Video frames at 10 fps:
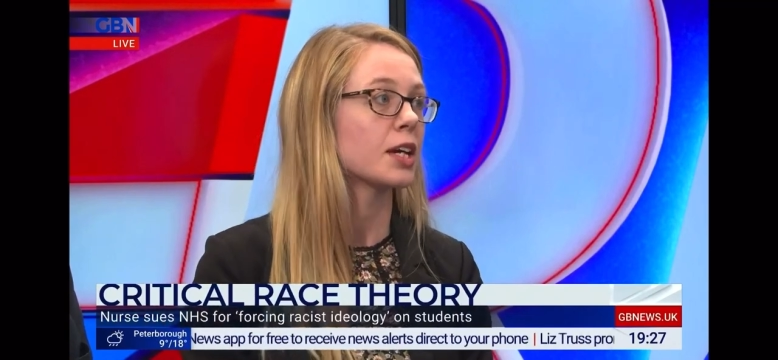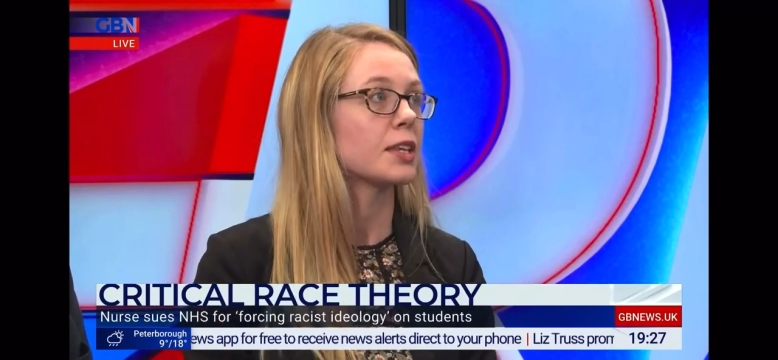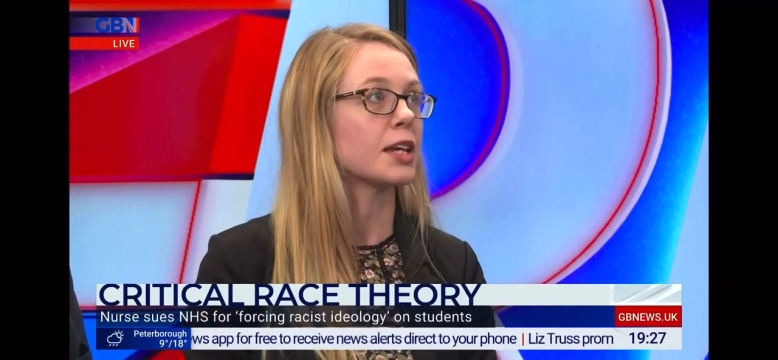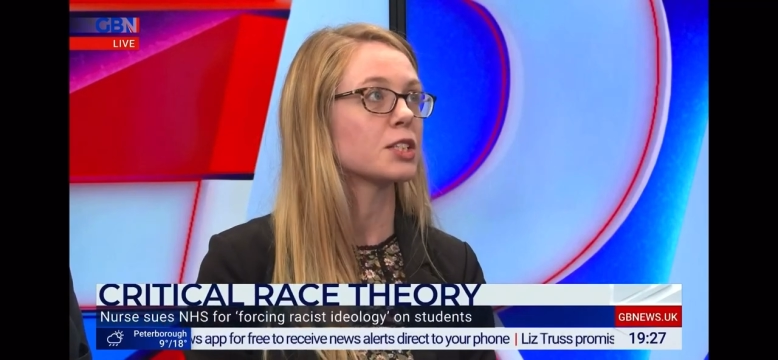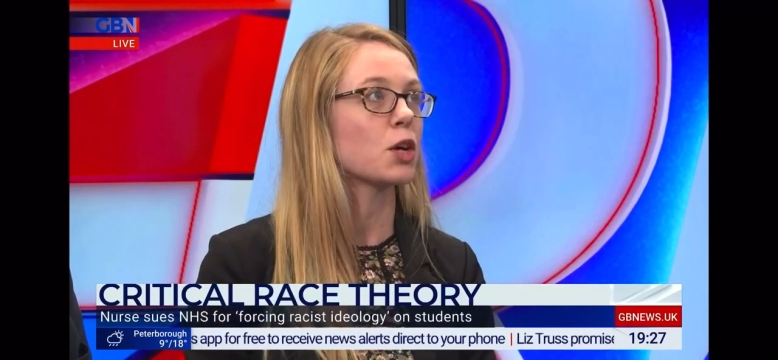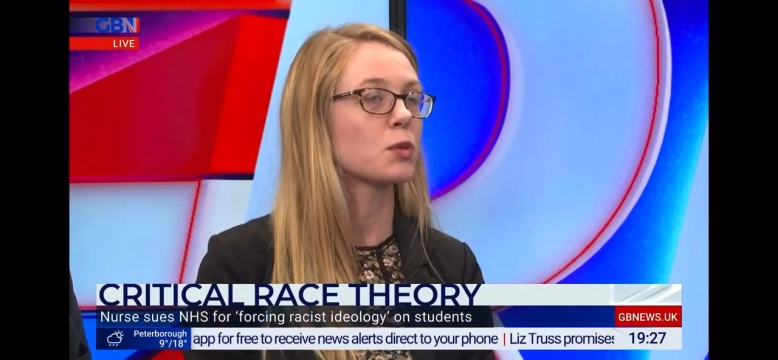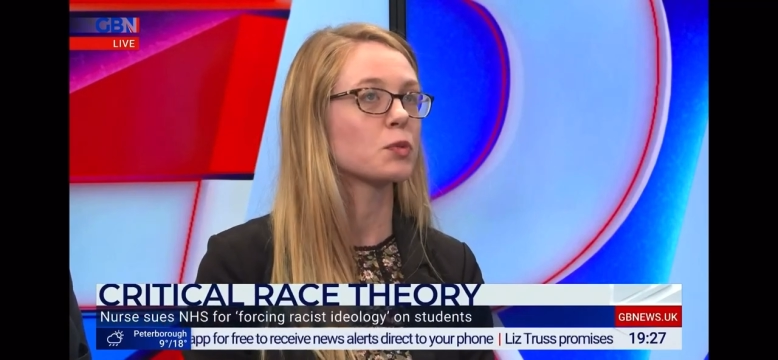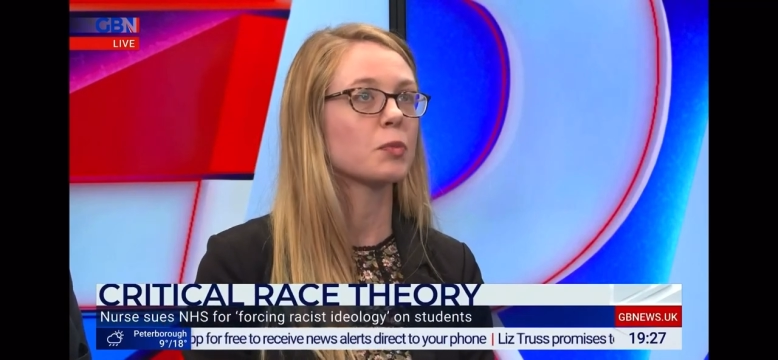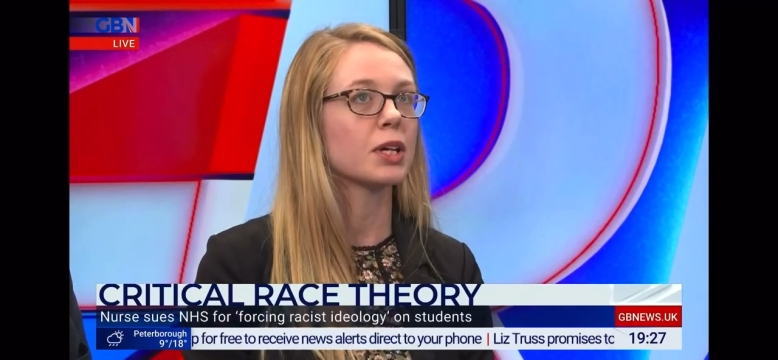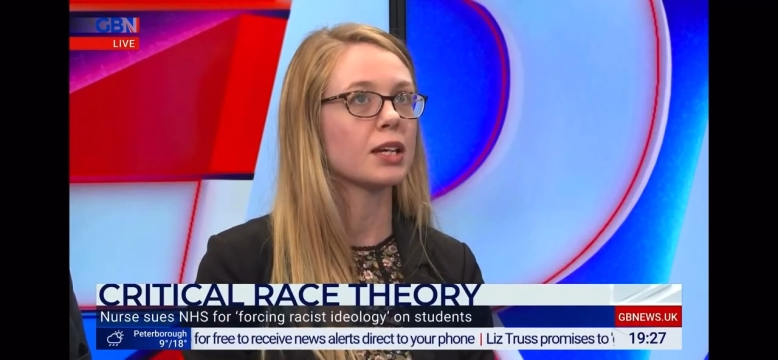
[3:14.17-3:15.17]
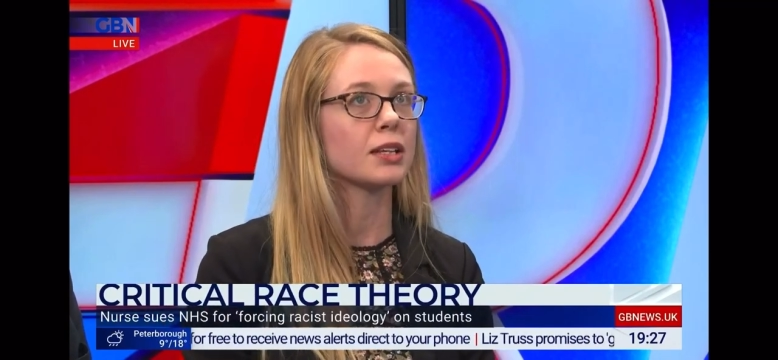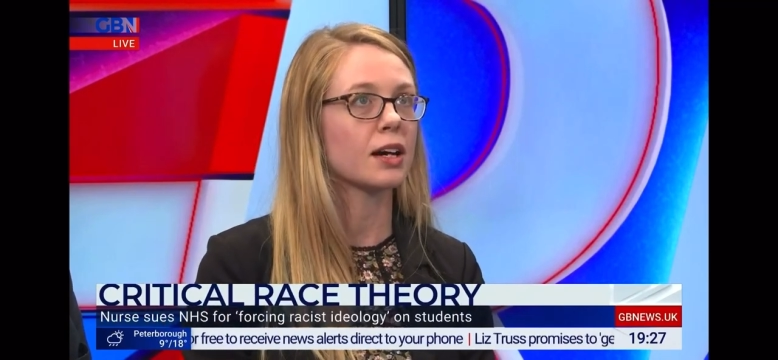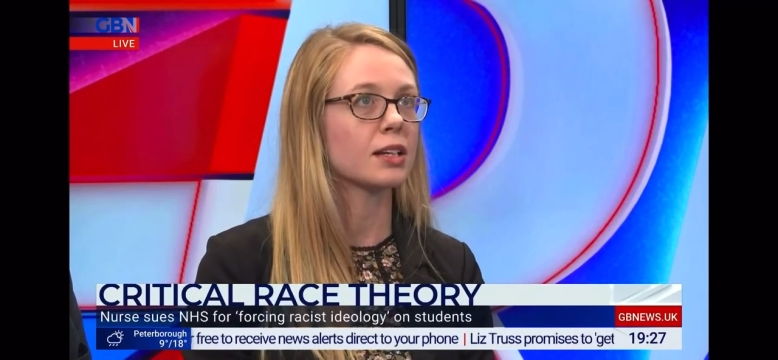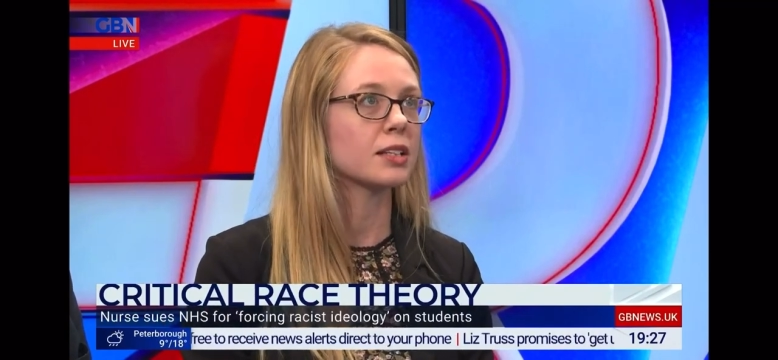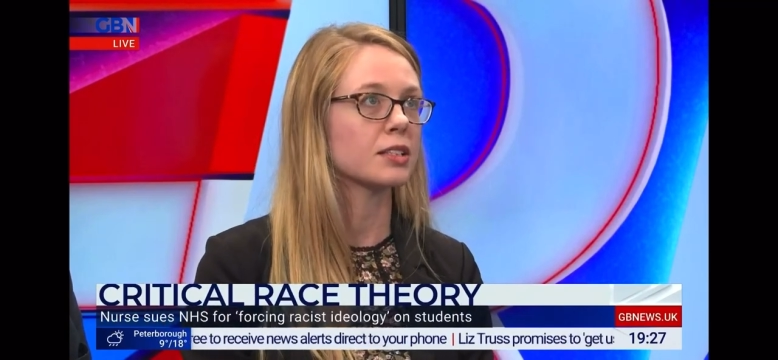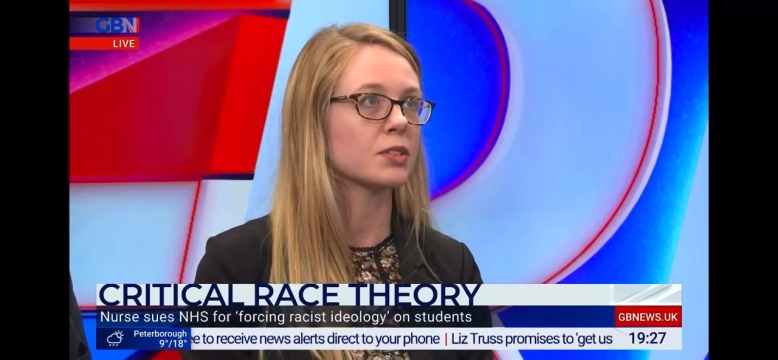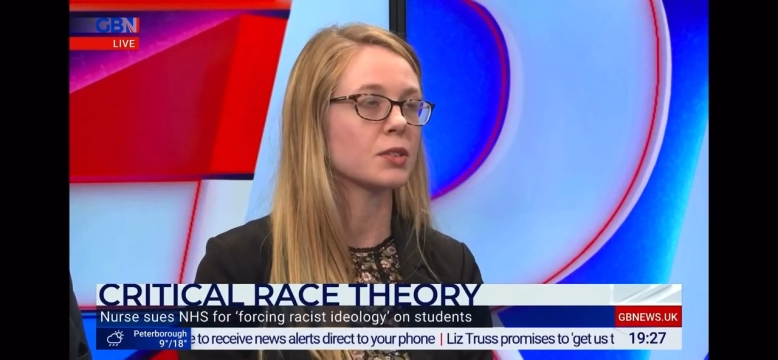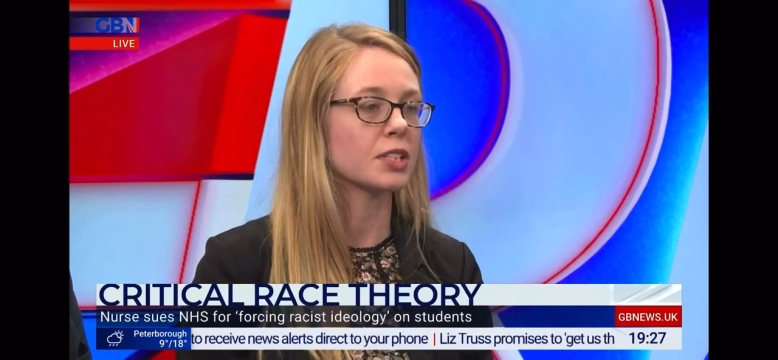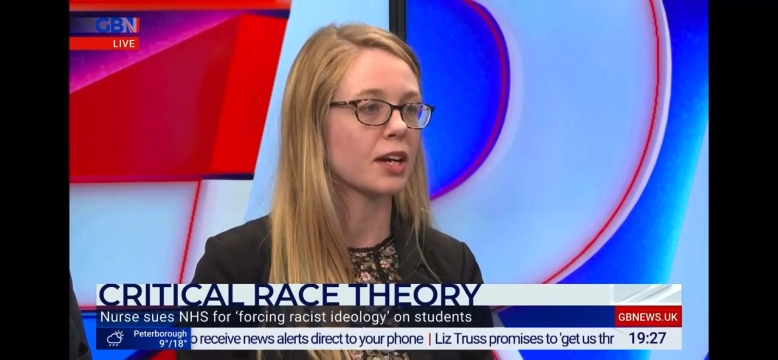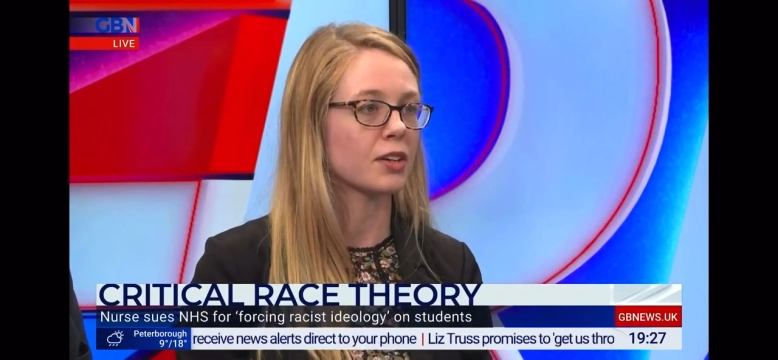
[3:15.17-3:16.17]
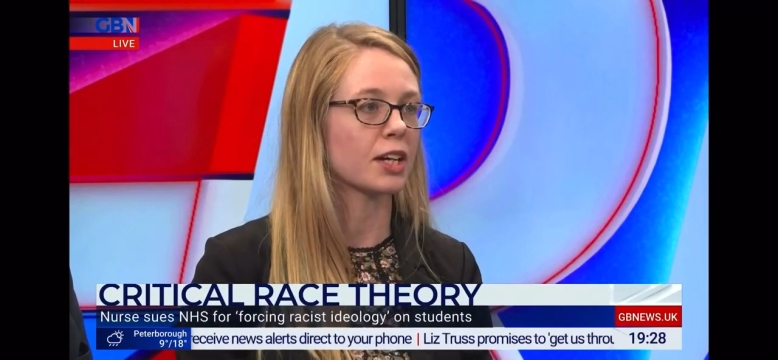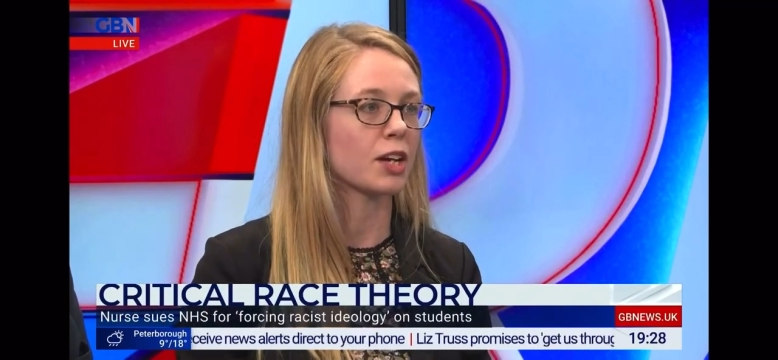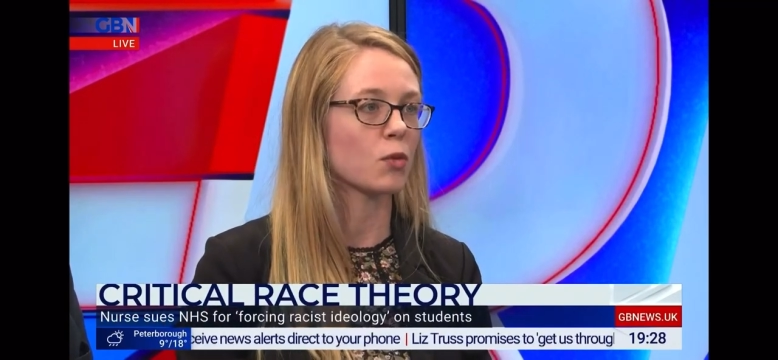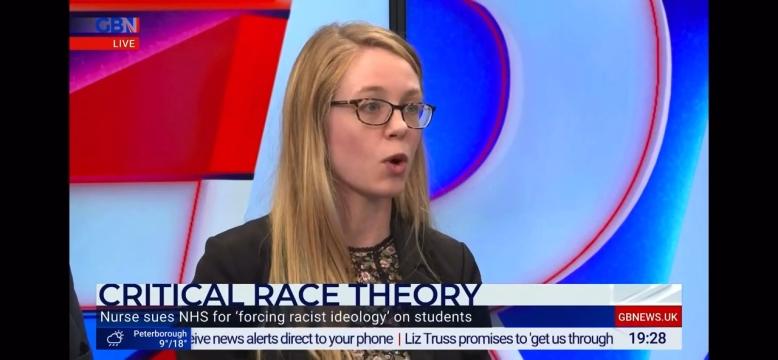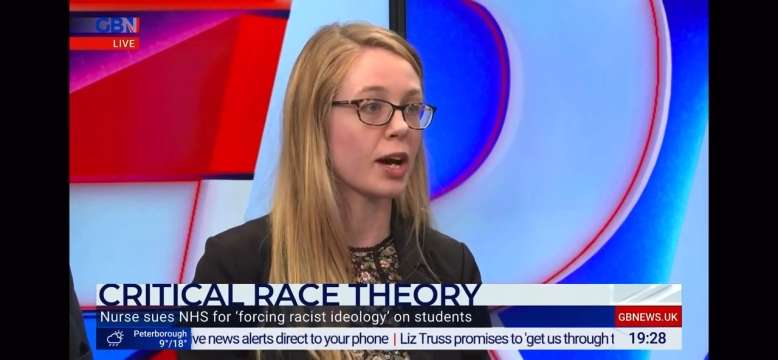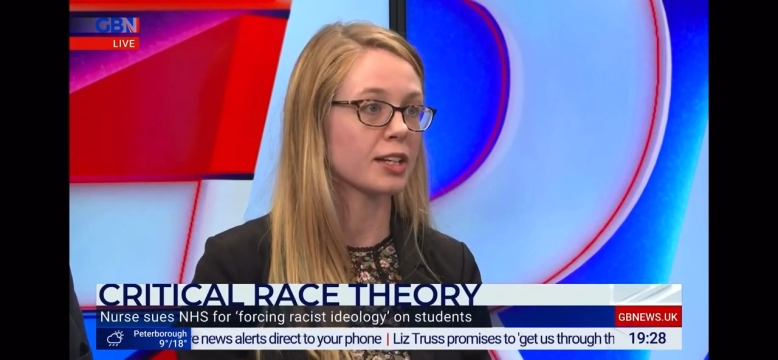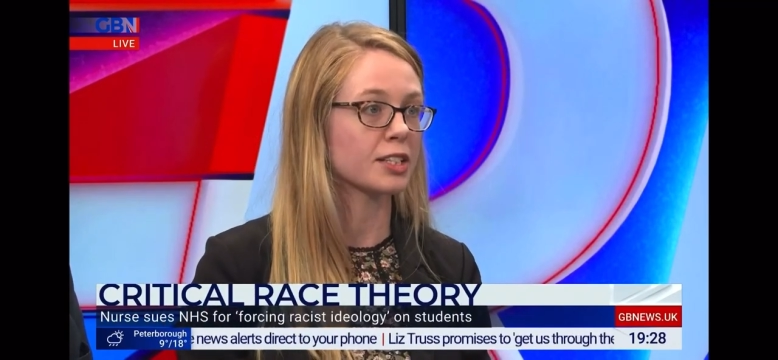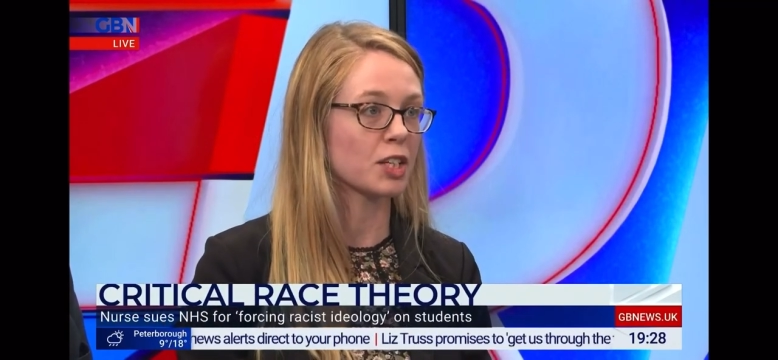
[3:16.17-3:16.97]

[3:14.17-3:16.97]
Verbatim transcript: they told me that I needed to interrogate whiteness.